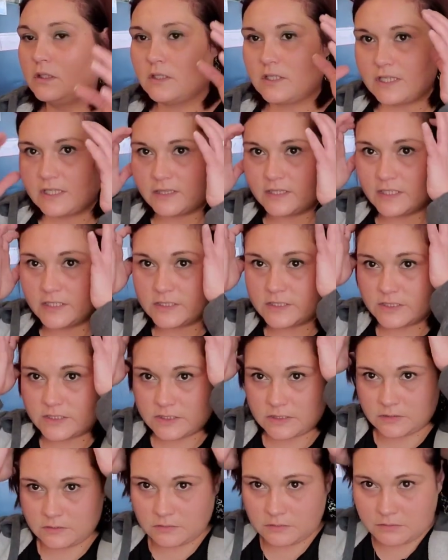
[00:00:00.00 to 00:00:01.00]
like
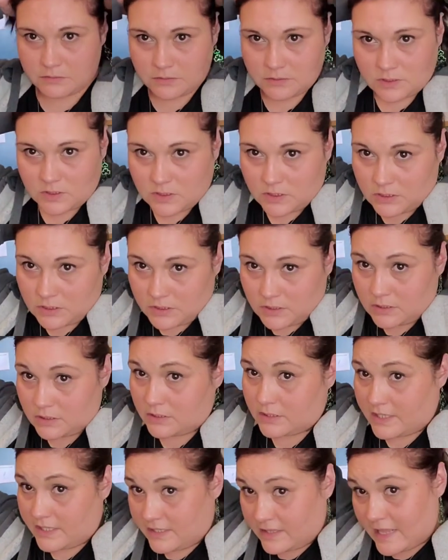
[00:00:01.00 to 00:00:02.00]
this,
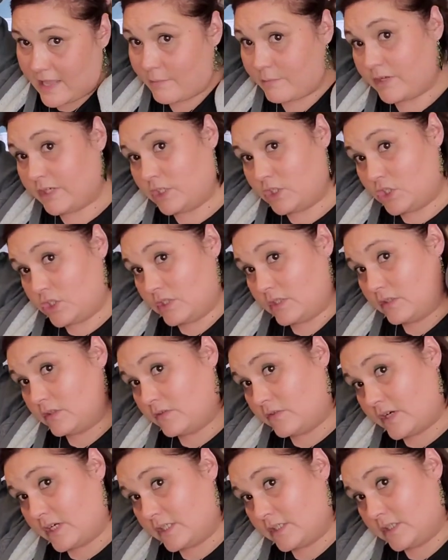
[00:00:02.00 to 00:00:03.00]
like that much, and then the
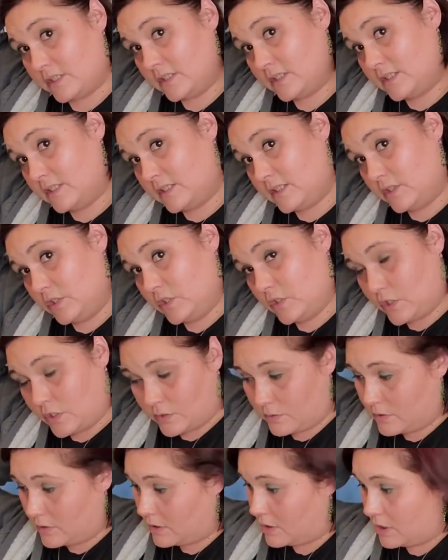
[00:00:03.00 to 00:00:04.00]
rest is, you
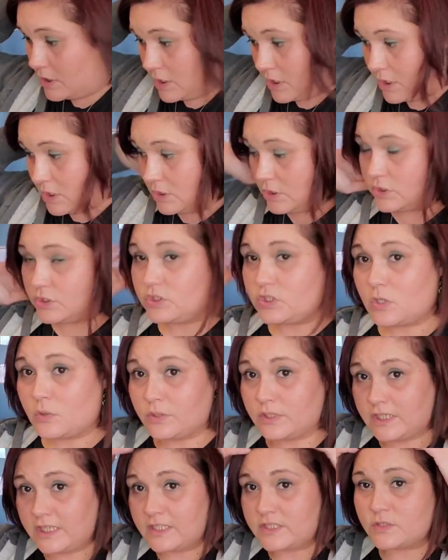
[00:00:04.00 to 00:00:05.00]
know, so
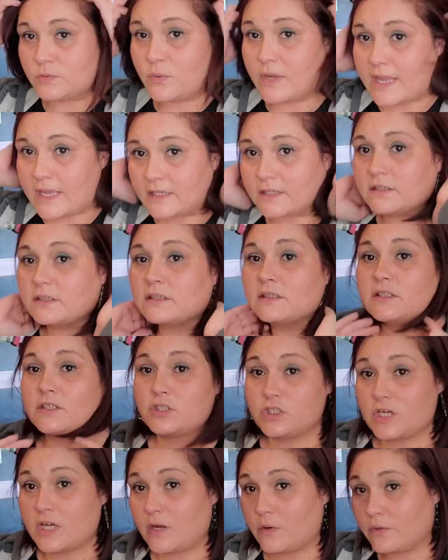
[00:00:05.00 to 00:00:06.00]
it gets wet in the
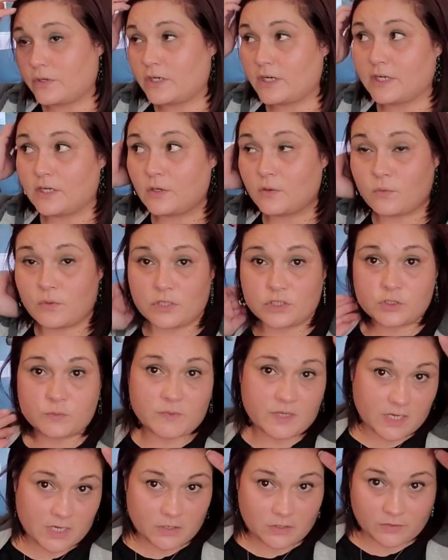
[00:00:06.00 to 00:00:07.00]
shower, and I don't wash
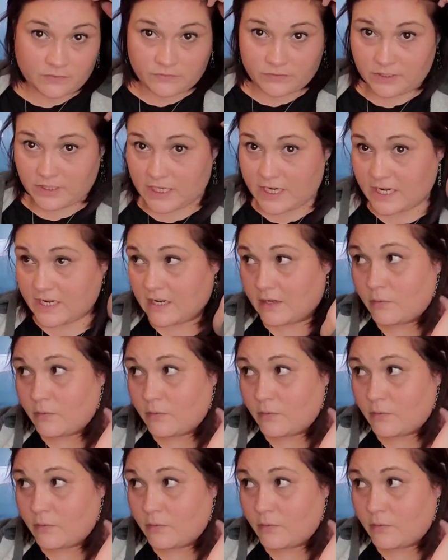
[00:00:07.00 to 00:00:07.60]
my hair every day.